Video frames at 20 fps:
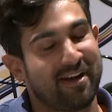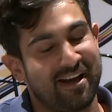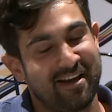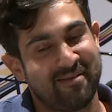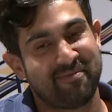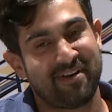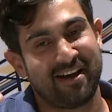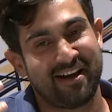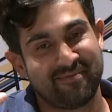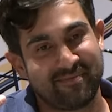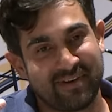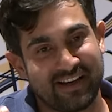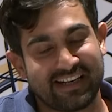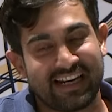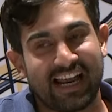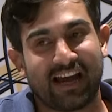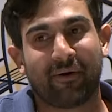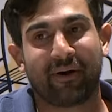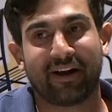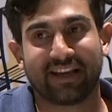But
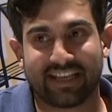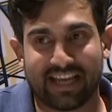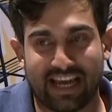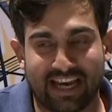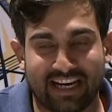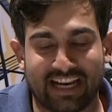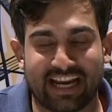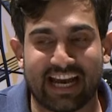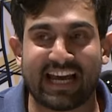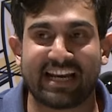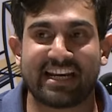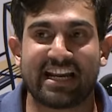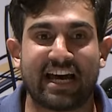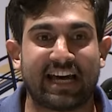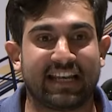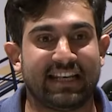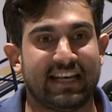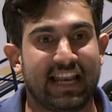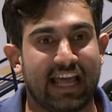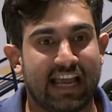now I get it.
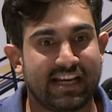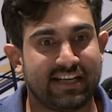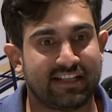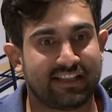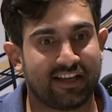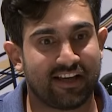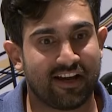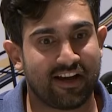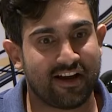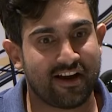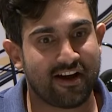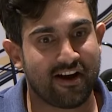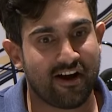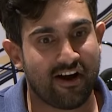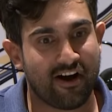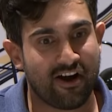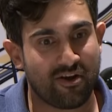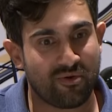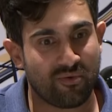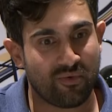And later
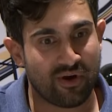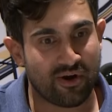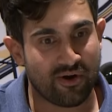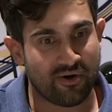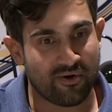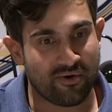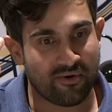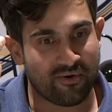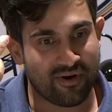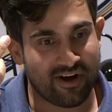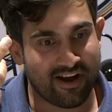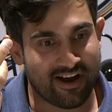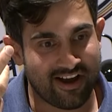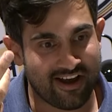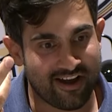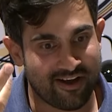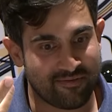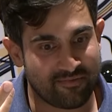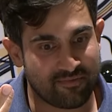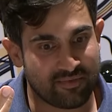I will
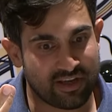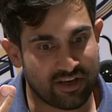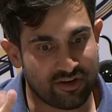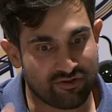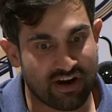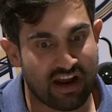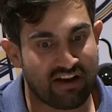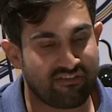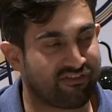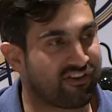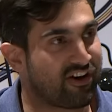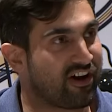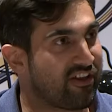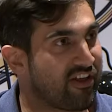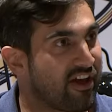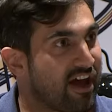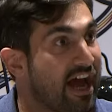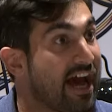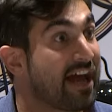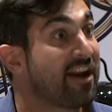be a
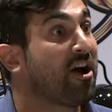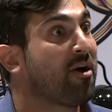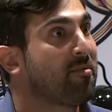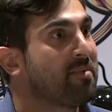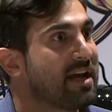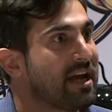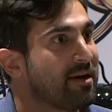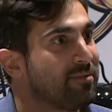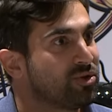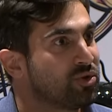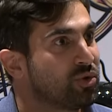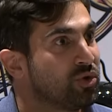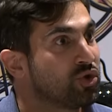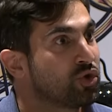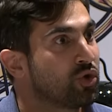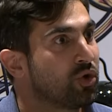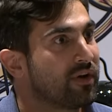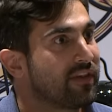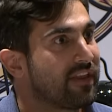grandfather, and I'll be able to enjoy that.